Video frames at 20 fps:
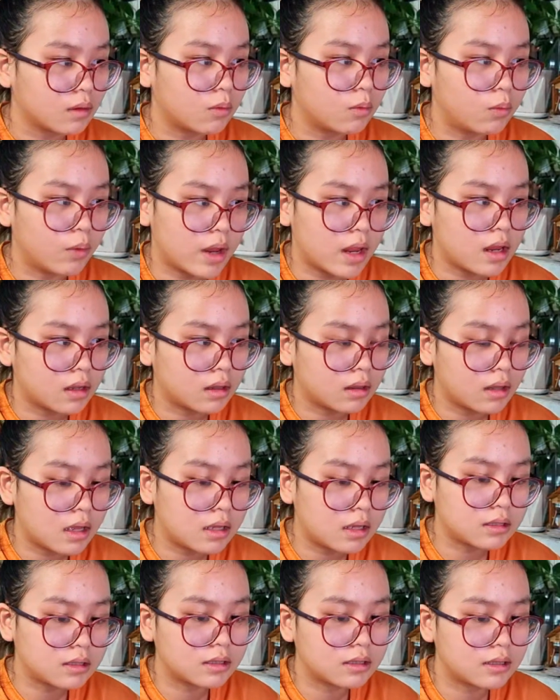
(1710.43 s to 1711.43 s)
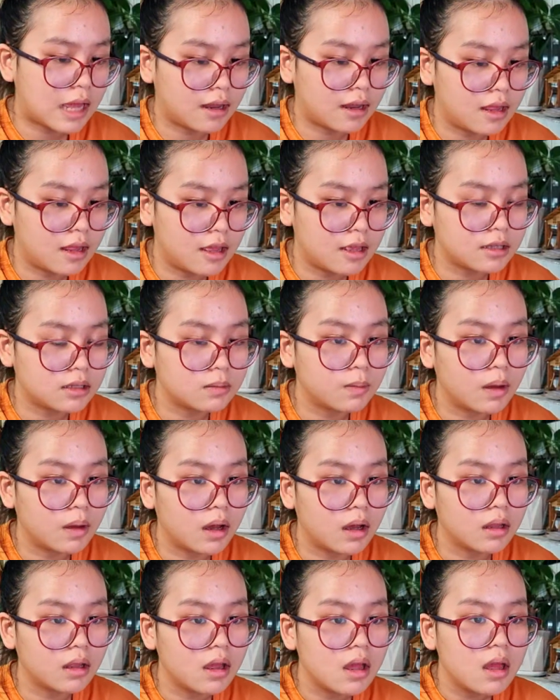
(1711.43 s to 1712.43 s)
weird things that is,
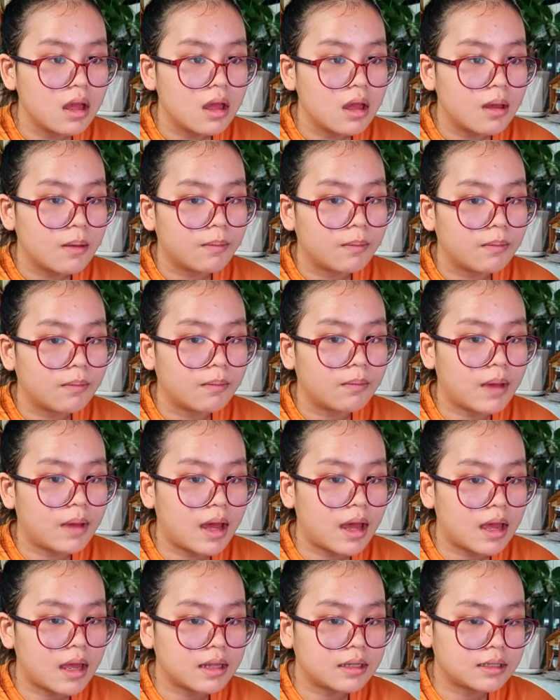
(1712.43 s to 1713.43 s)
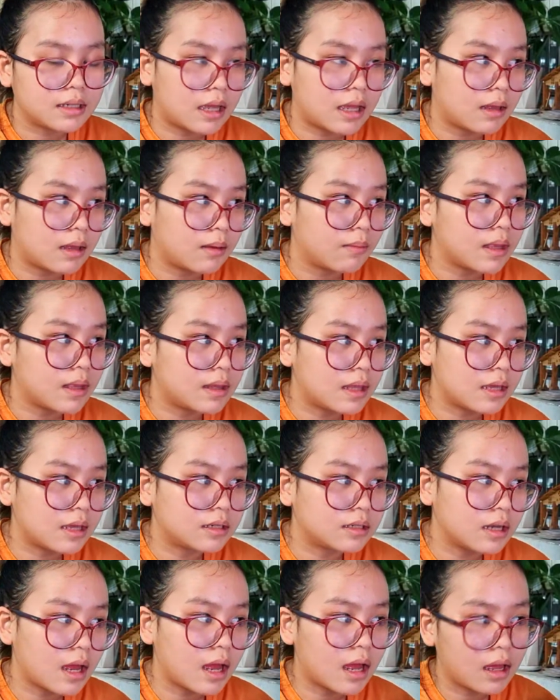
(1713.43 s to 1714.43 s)
but my
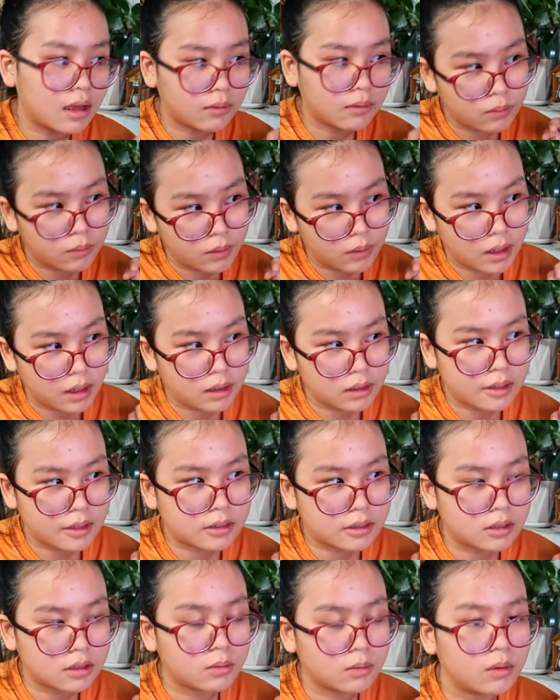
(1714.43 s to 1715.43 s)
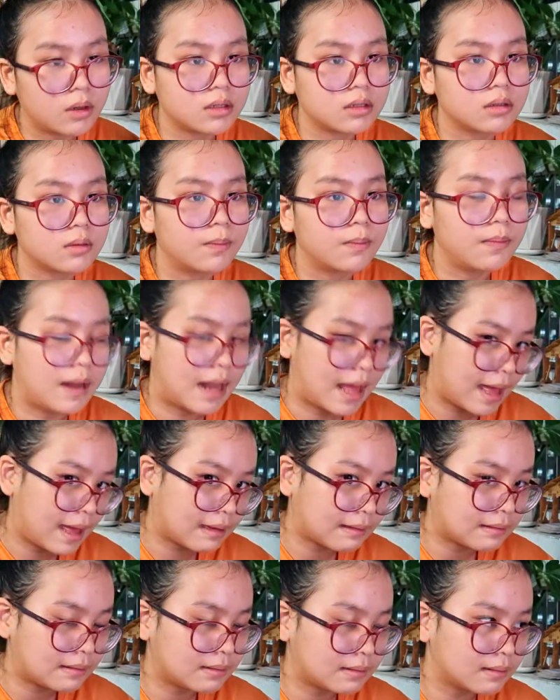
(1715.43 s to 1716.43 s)
teacher had one, and it was
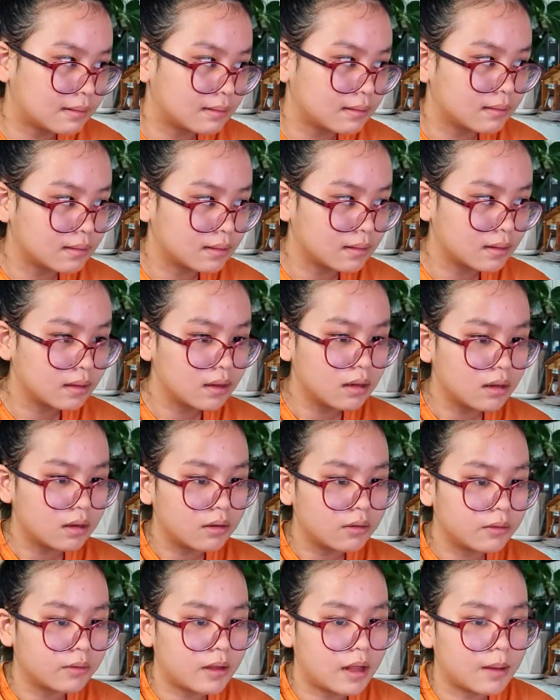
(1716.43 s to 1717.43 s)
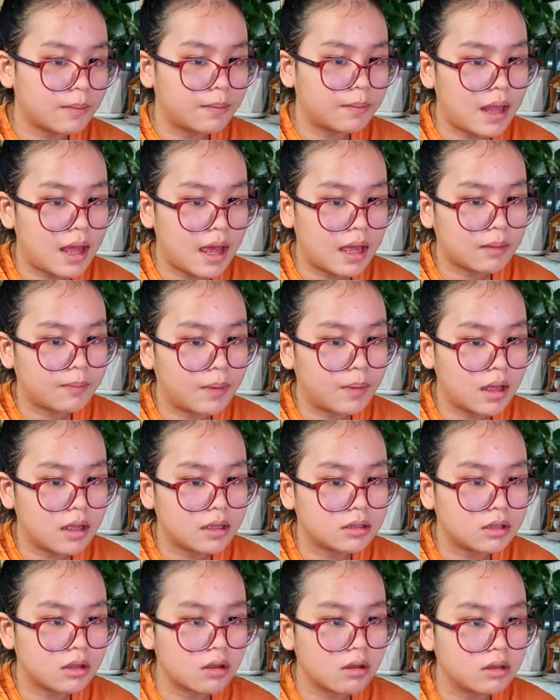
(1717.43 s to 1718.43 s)
black, but
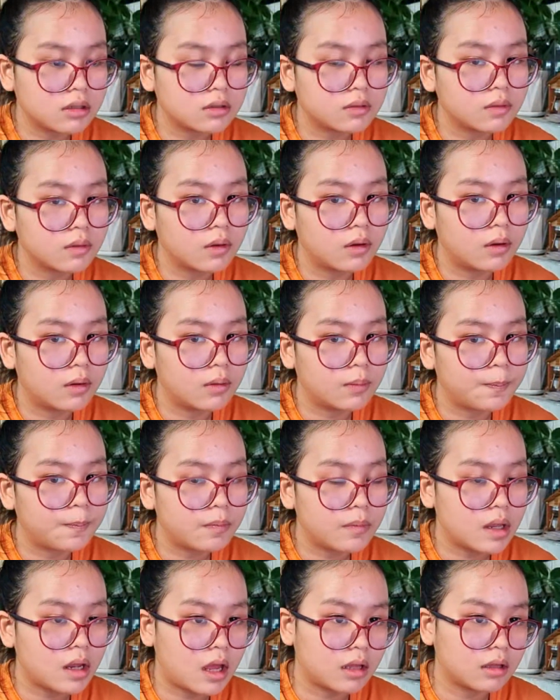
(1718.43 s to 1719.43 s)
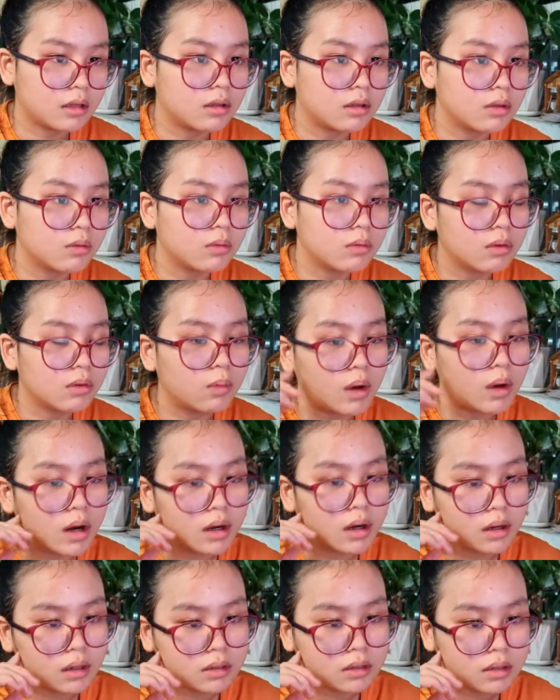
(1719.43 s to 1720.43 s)
it's used for plants to
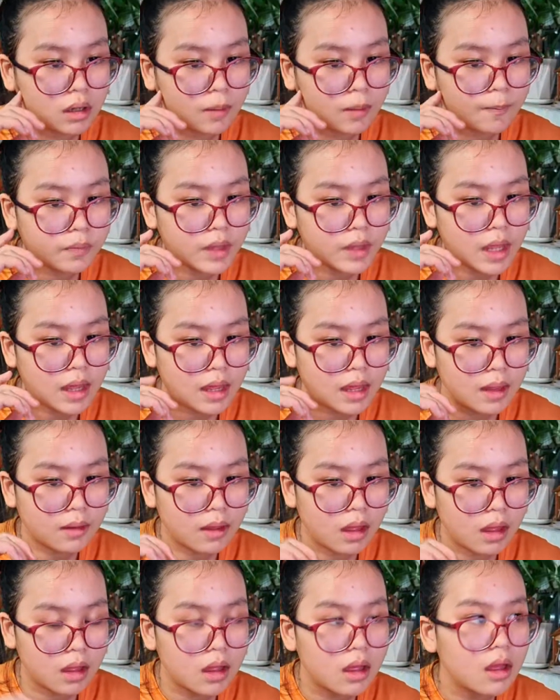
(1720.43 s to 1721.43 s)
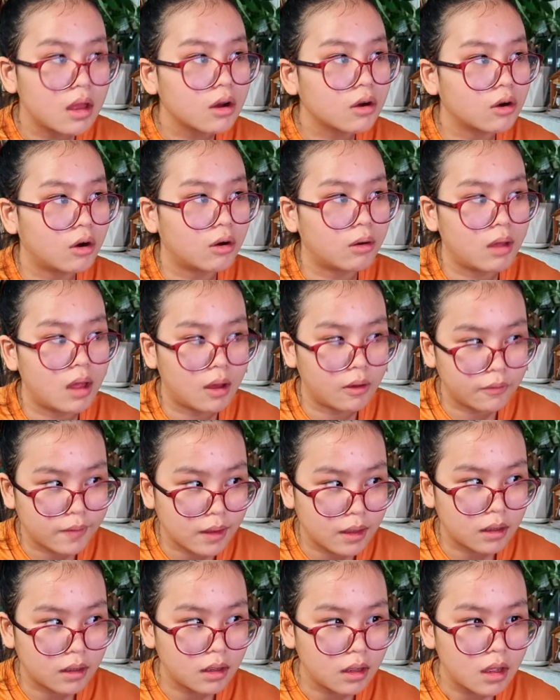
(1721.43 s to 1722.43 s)
water so they can grow
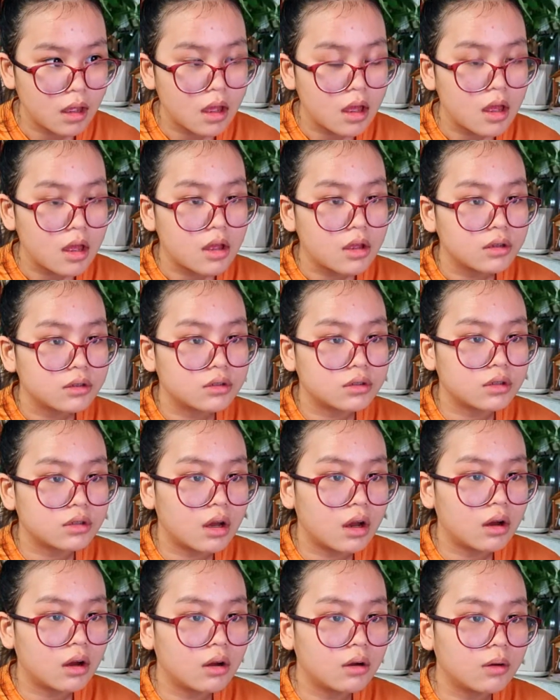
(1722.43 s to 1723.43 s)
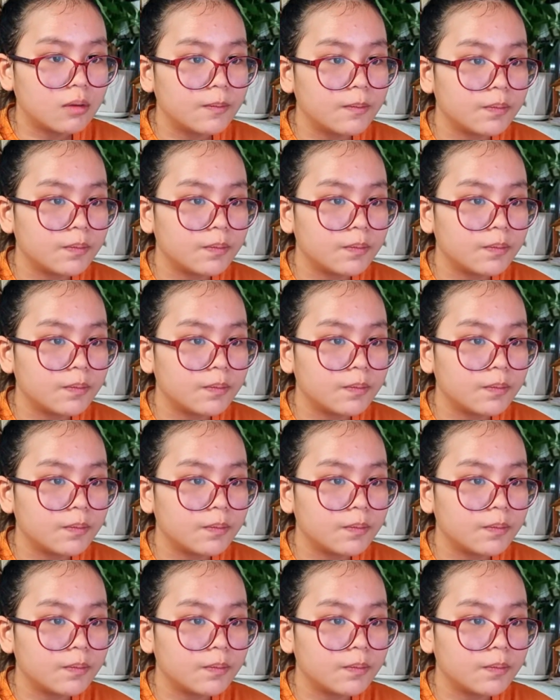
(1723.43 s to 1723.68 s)
healthier. So